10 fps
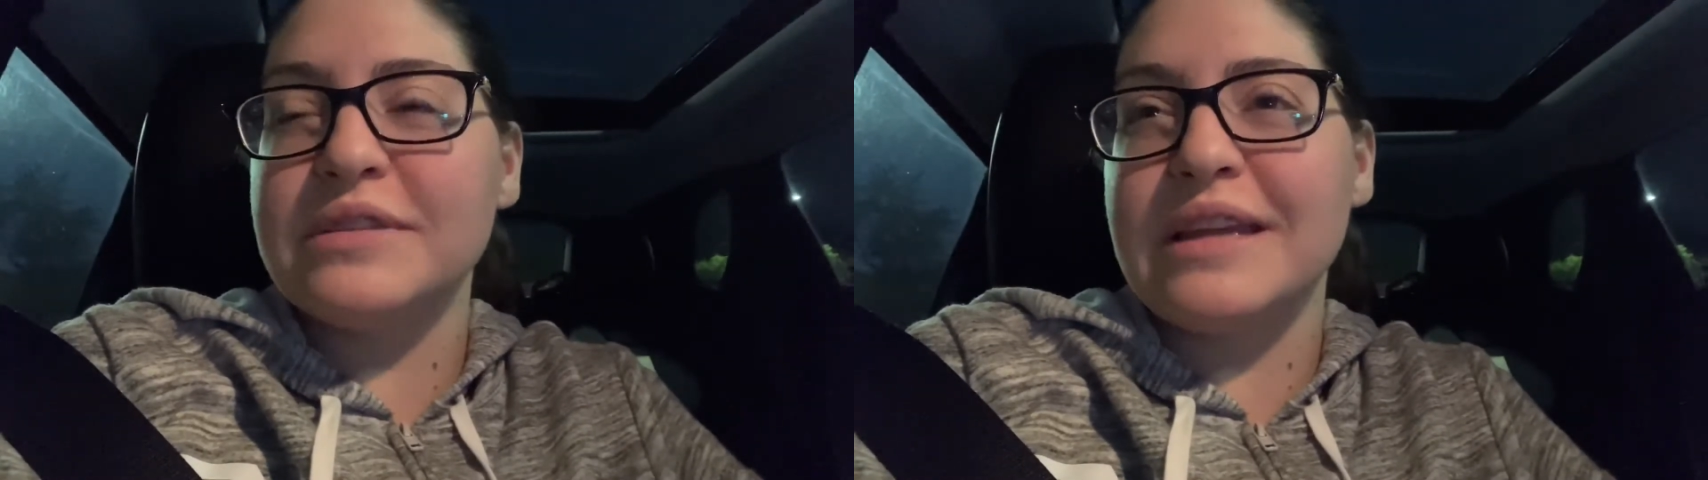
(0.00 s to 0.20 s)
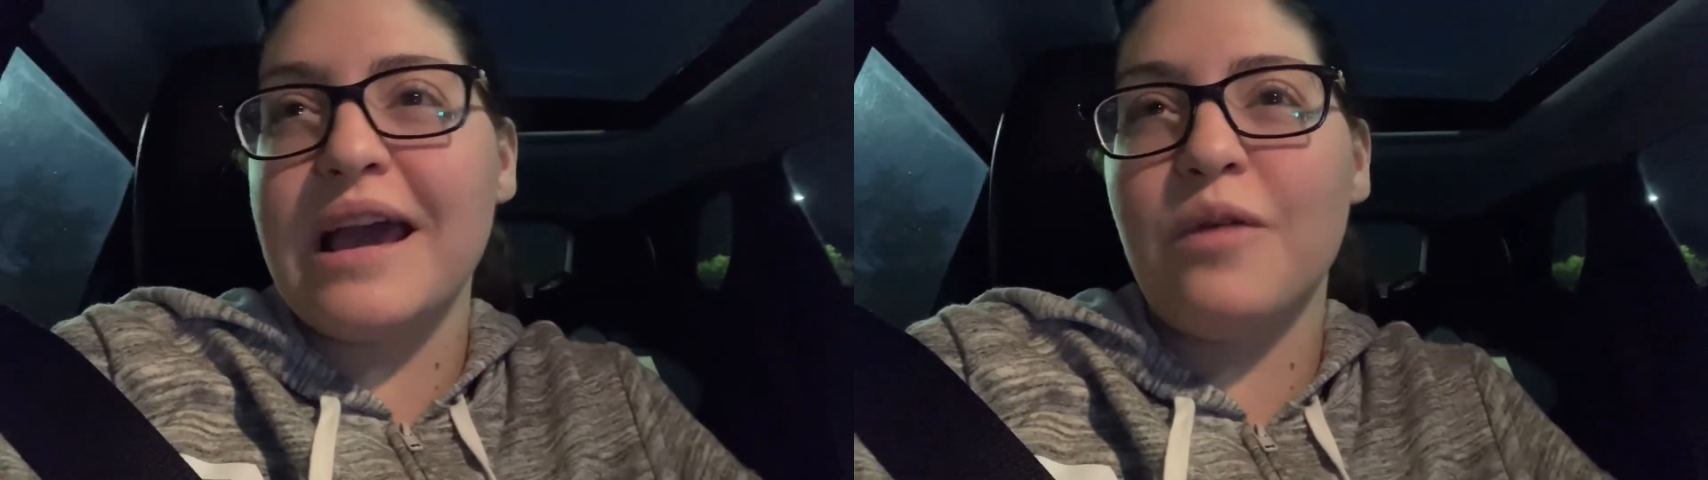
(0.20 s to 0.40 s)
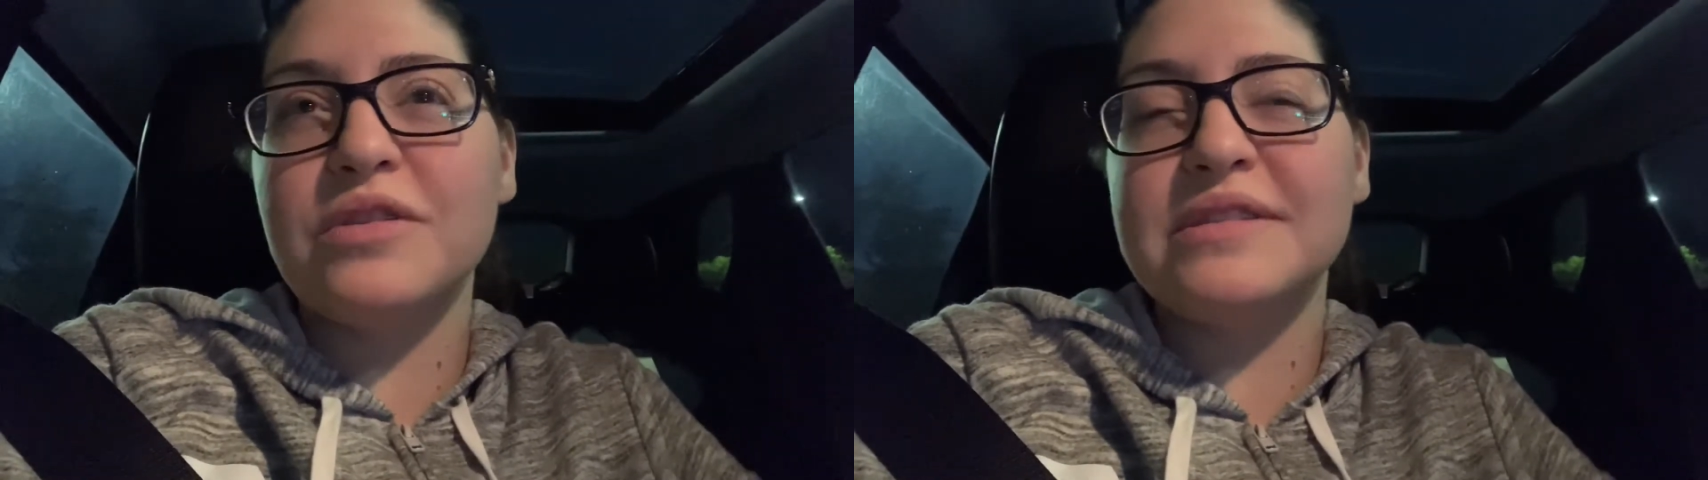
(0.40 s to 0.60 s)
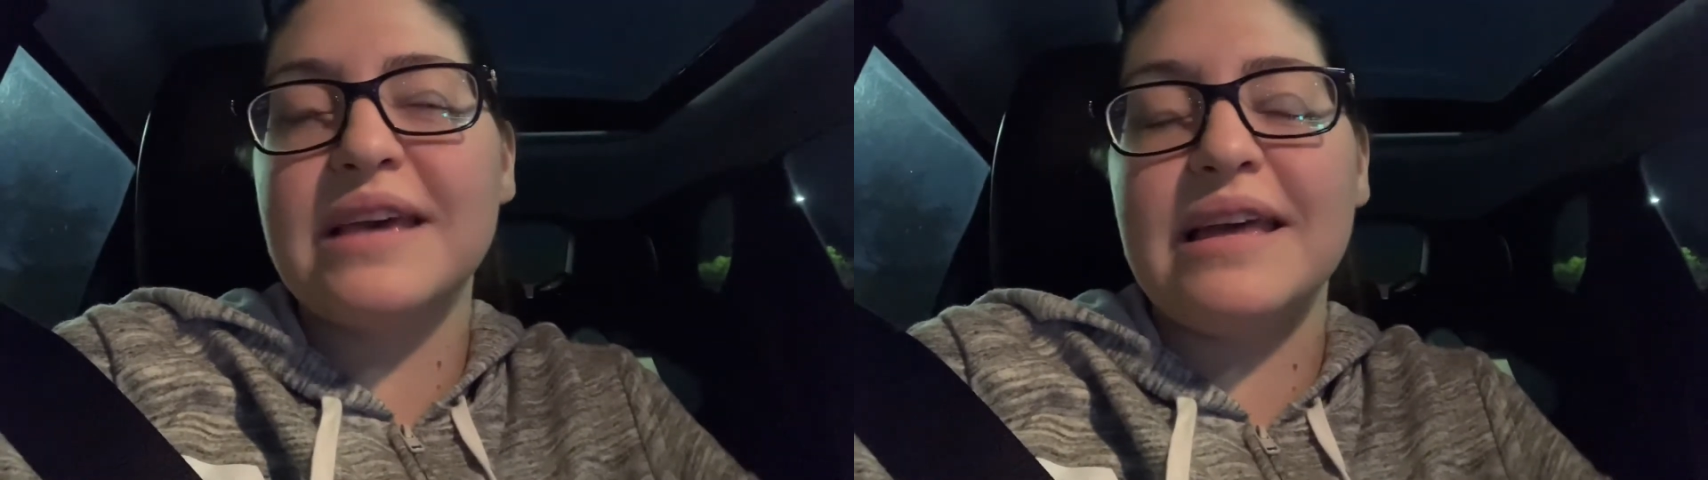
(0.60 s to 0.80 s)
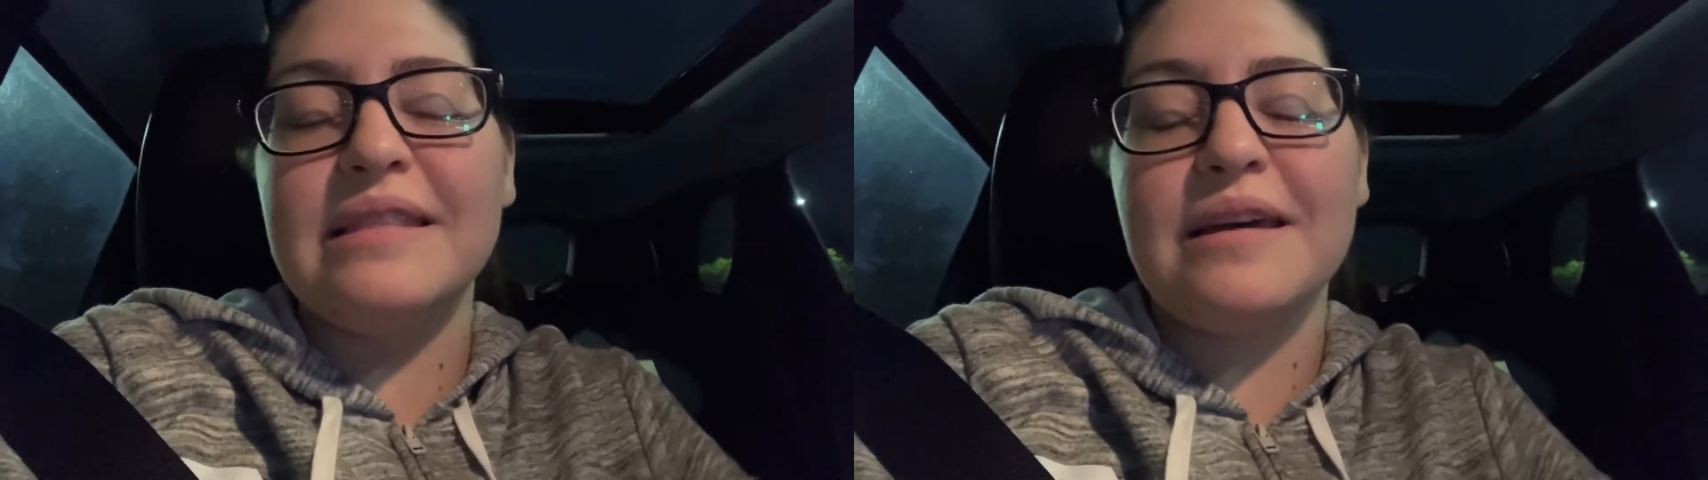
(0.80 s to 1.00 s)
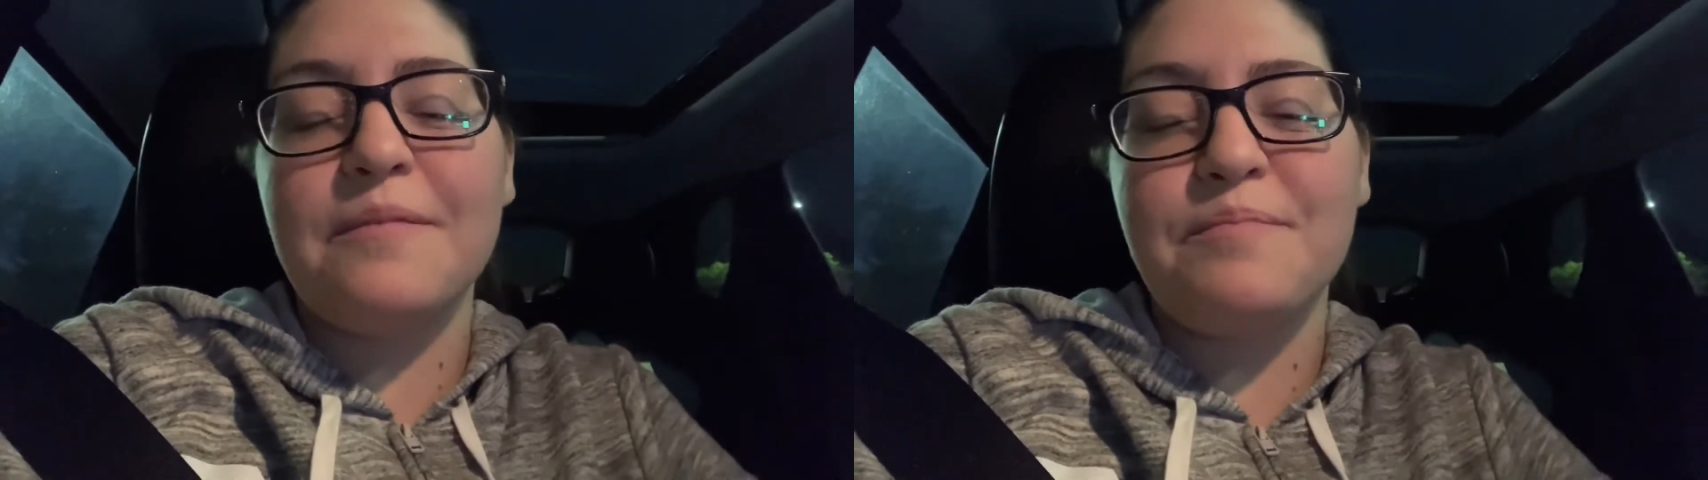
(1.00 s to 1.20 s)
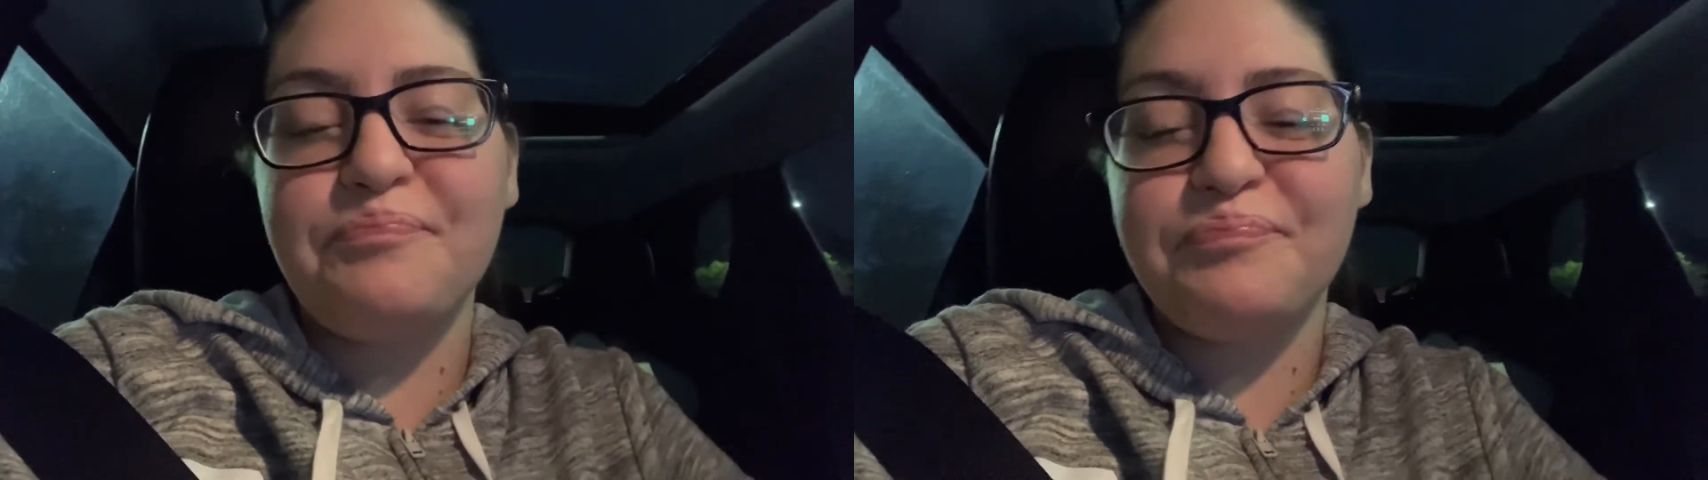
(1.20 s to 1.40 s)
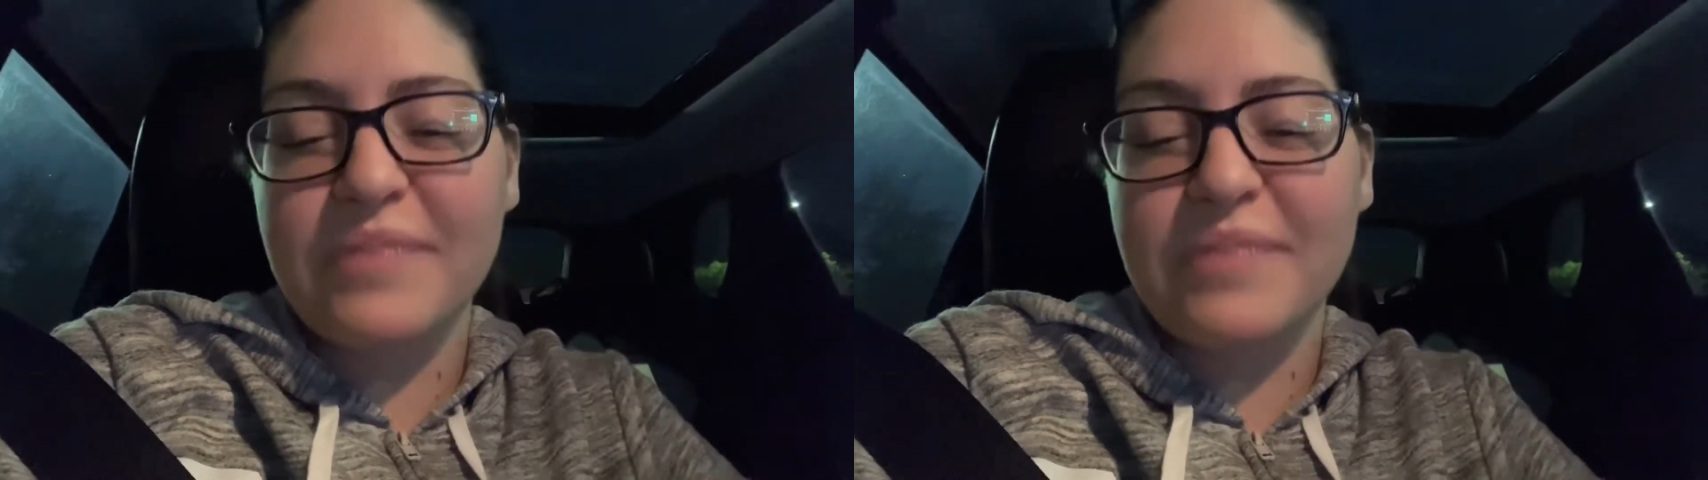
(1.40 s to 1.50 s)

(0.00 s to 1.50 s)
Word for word: and hours and um,